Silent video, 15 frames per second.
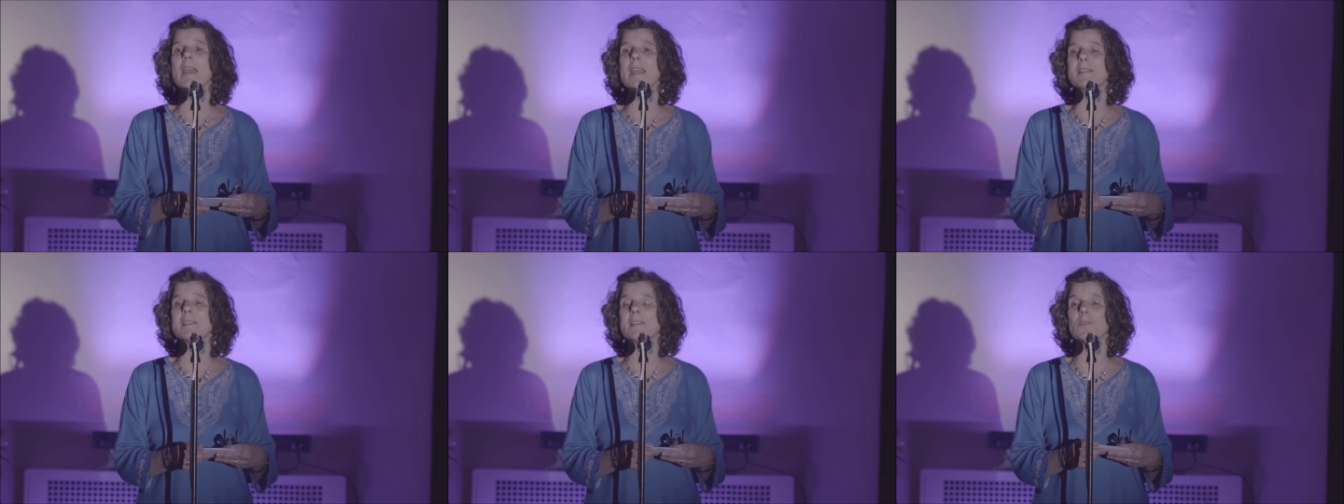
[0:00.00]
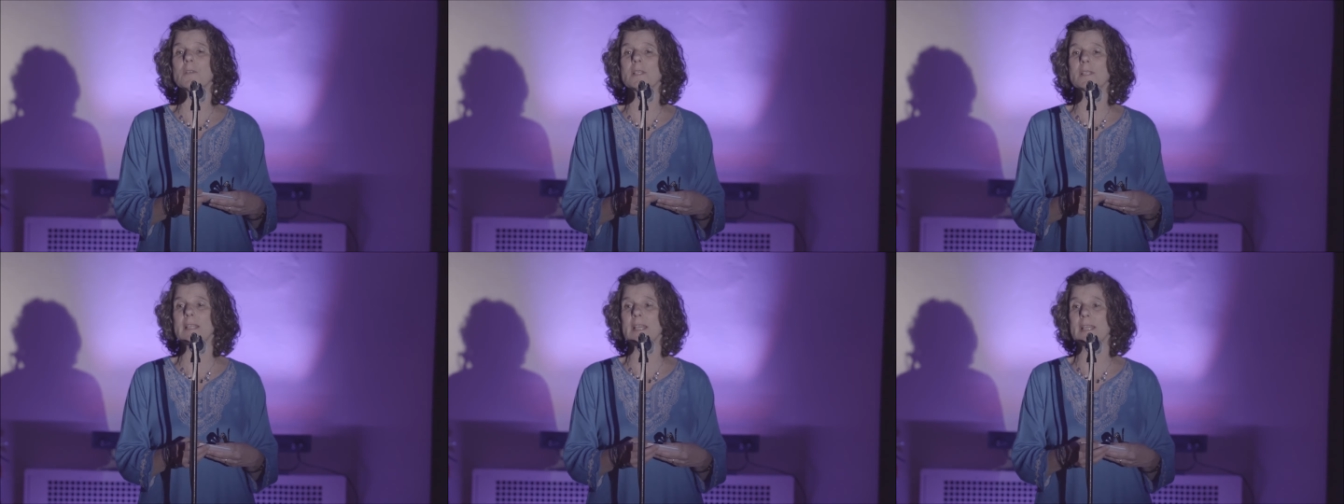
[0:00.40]
It's
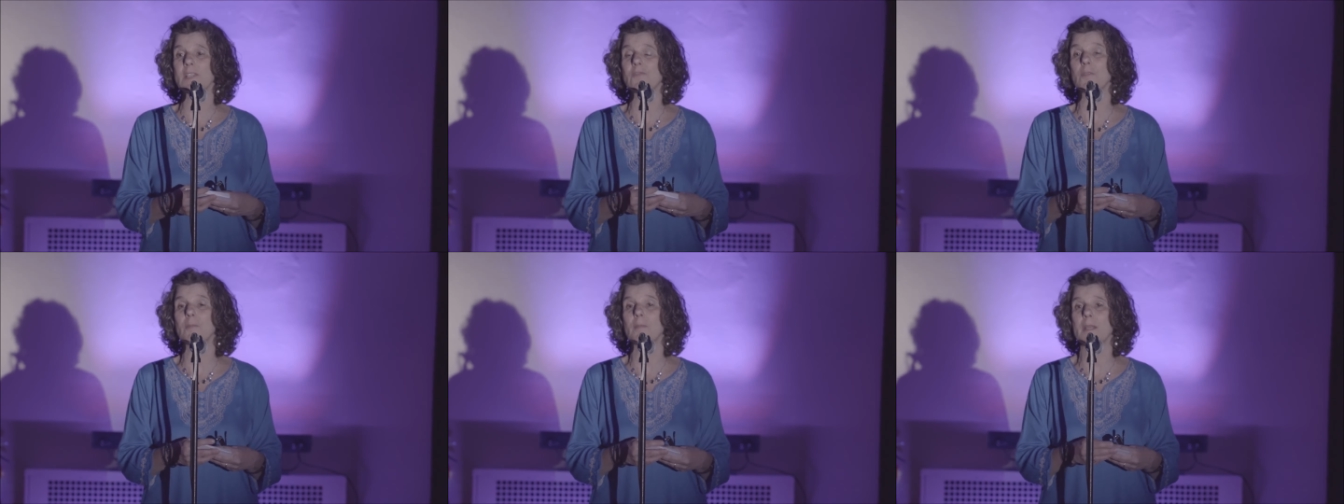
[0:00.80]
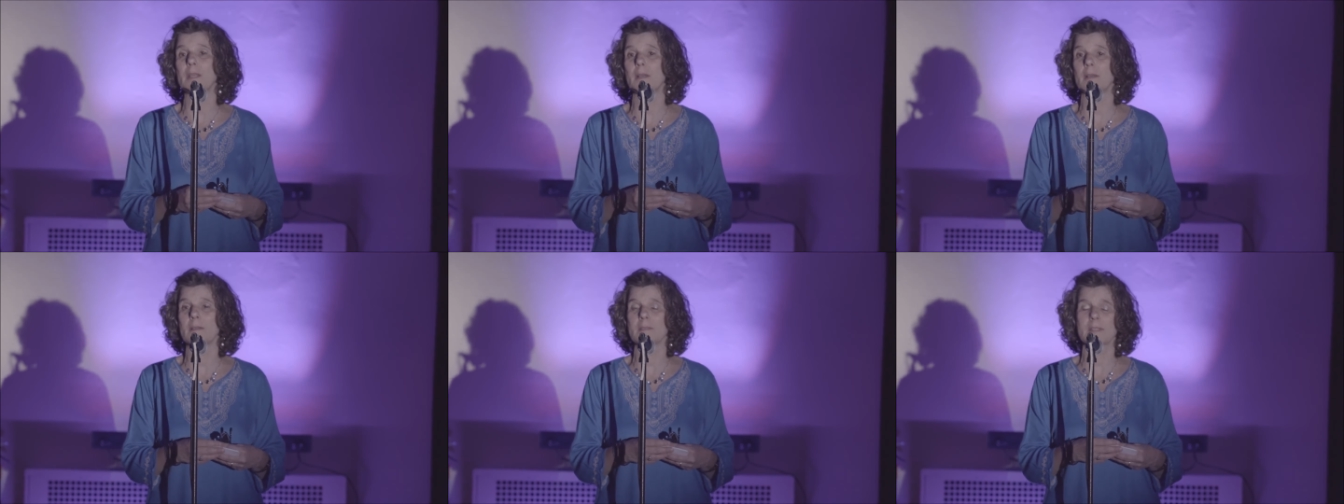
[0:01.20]
always nice for me
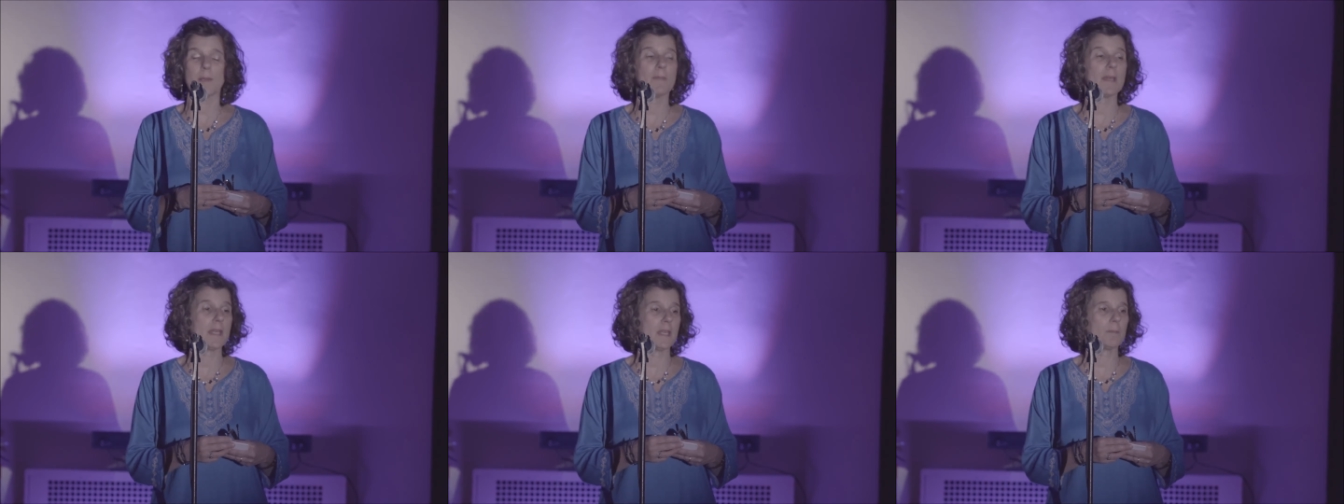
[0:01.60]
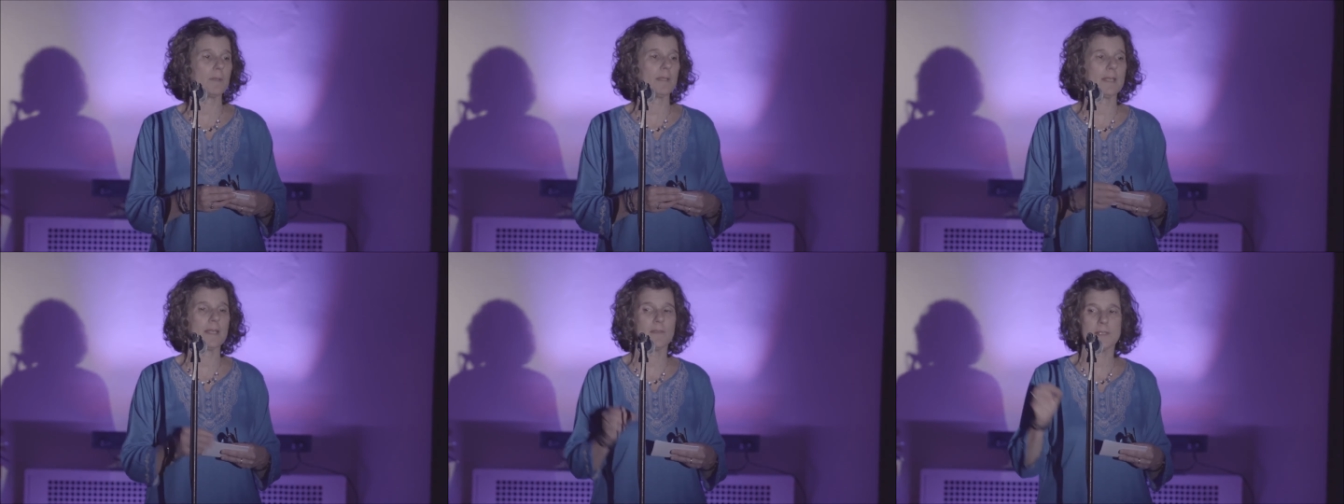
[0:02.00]
somebody to
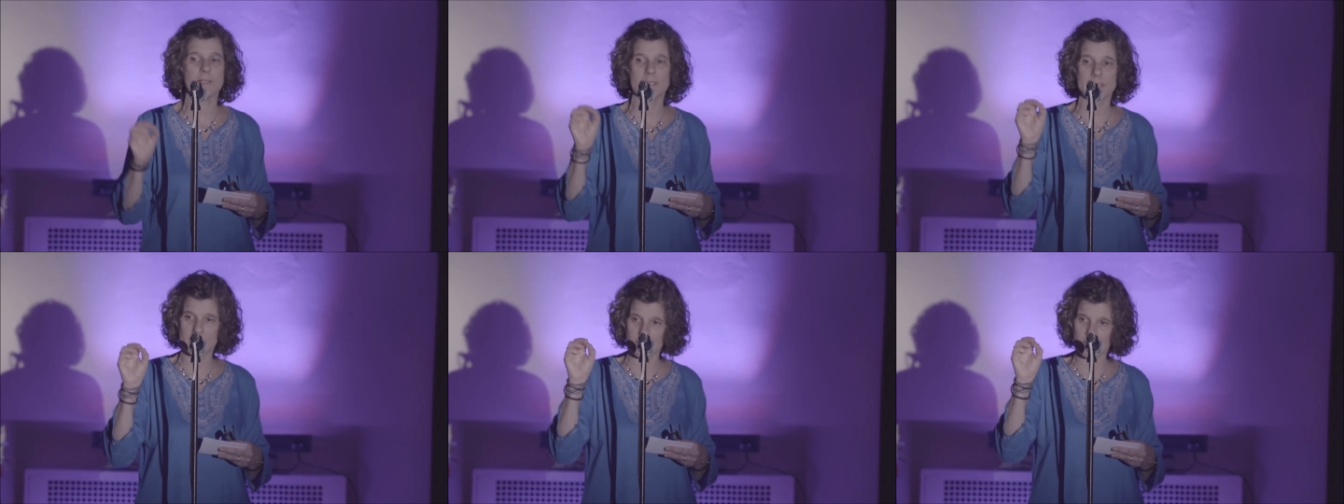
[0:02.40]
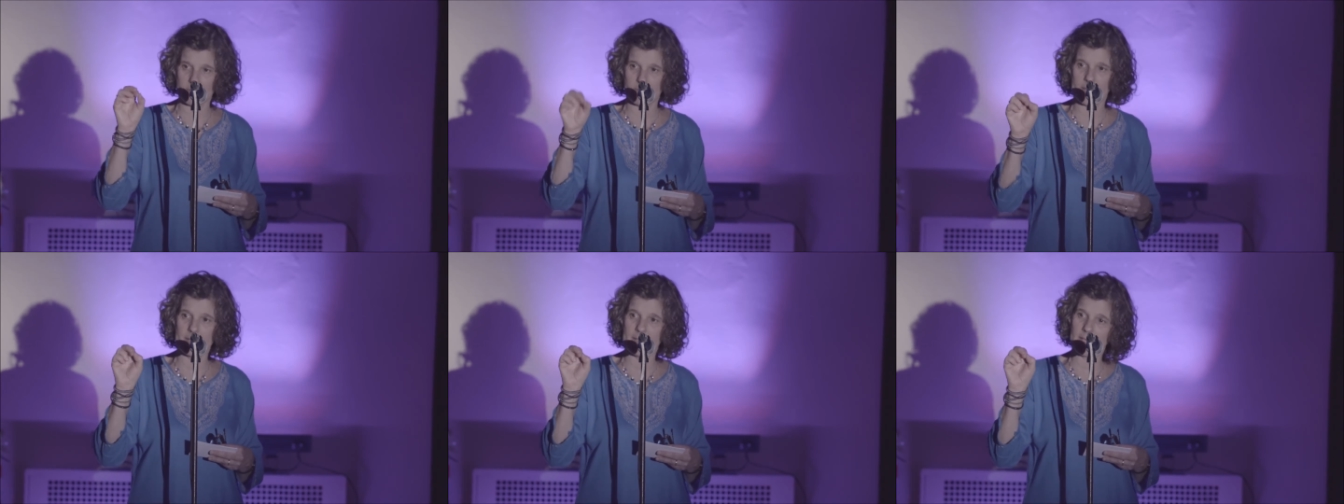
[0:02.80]
plant the seed at the
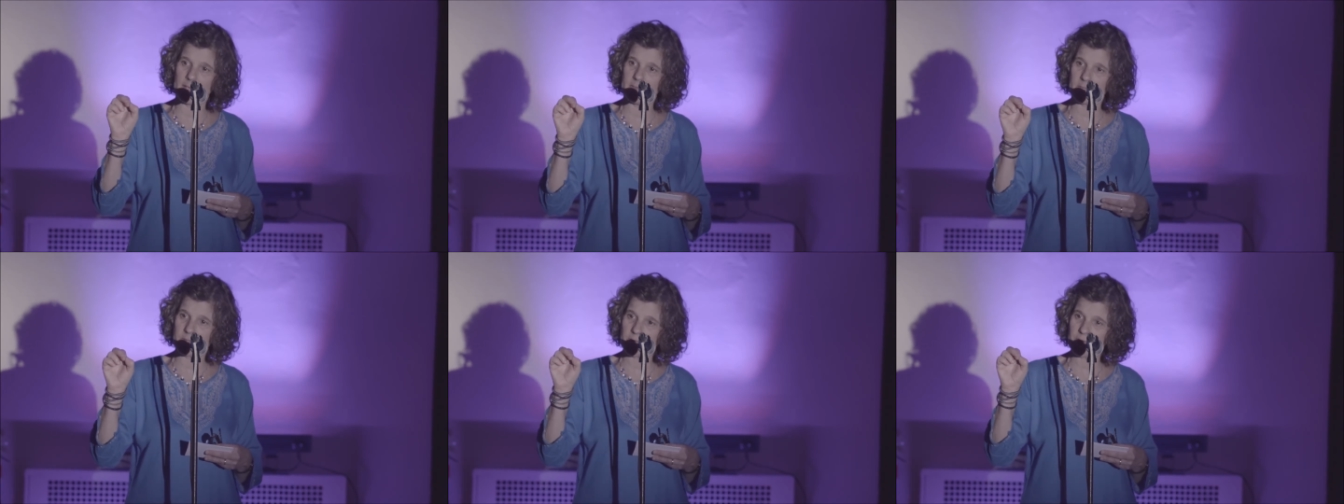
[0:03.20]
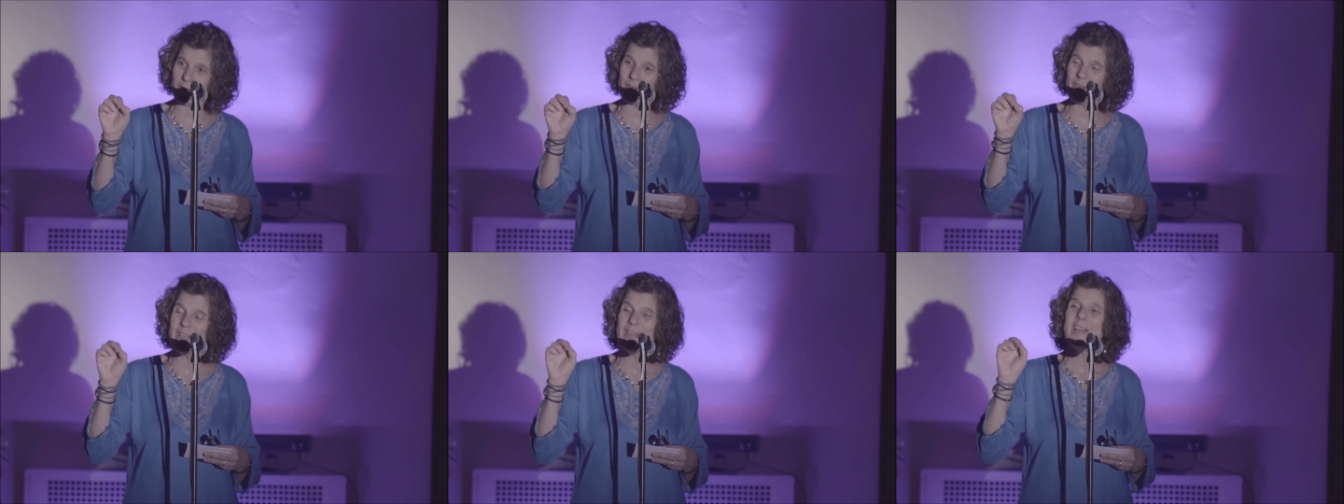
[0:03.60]
beginning of the
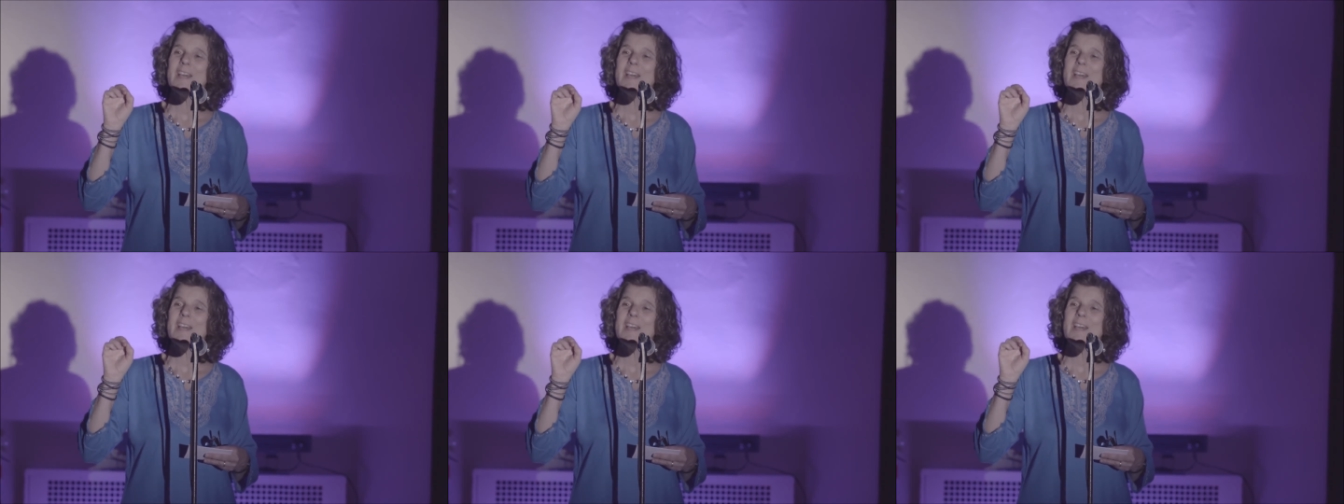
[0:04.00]
show.